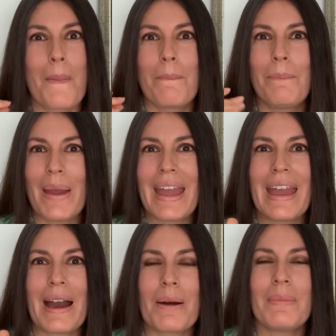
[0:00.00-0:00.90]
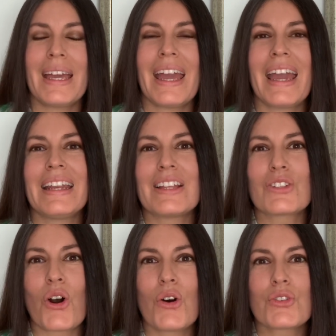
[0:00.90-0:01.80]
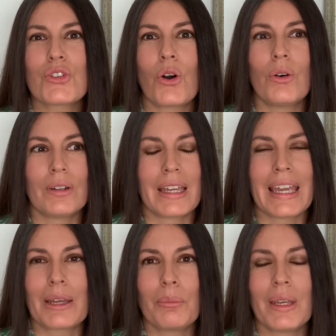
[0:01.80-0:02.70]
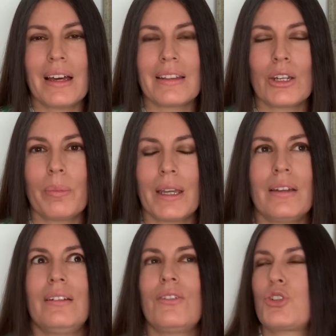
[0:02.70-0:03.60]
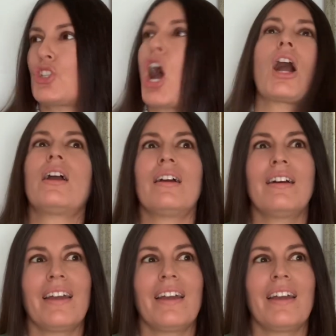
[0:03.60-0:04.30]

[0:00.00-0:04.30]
bam, and it's also can be a little bit shock